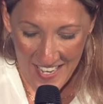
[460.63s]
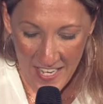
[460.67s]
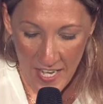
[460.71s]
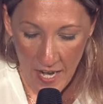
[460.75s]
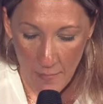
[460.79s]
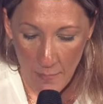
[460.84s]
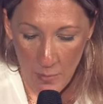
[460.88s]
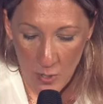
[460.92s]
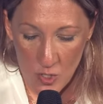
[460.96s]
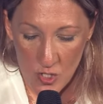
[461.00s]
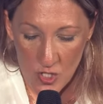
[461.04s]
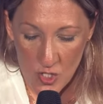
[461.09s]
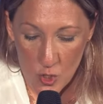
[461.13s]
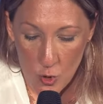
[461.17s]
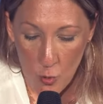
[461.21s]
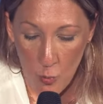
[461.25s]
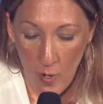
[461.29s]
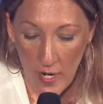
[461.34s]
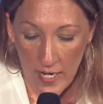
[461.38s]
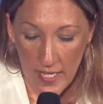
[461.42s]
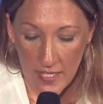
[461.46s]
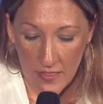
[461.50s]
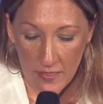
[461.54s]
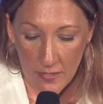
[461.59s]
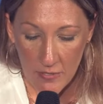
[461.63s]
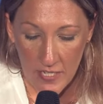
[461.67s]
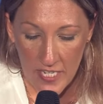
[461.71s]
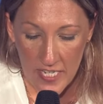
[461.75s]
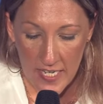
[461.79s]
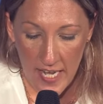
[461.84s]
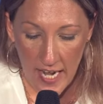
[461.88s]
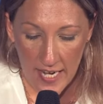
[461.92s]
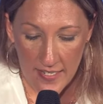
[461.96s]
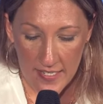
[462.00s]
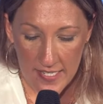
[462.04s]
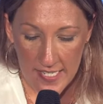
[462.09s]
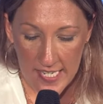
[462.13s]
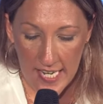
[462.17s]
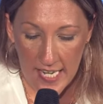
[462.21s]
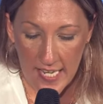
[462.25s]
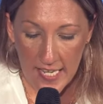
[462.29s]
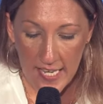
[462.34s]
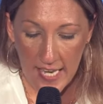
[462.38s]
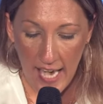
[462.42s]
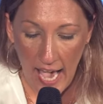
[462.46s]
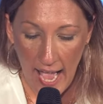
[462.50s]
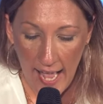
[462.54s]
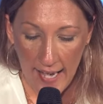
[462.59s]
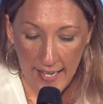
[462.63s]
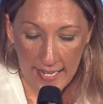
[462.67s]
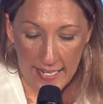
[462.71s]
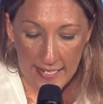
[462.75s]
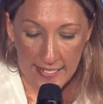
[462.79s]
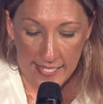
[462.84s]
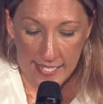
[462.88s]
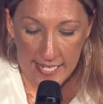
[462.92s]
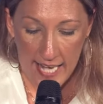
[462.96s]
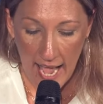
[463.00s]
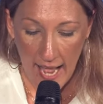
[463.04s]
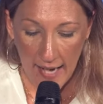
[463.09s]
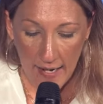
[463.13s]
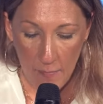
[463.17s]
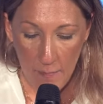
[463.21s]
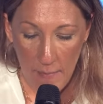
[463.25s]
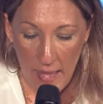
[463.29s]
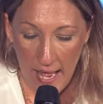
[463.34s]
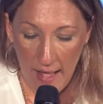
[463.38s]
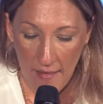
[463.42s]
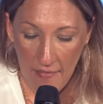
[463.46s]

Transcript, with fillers: Numbers 23 19, God is not a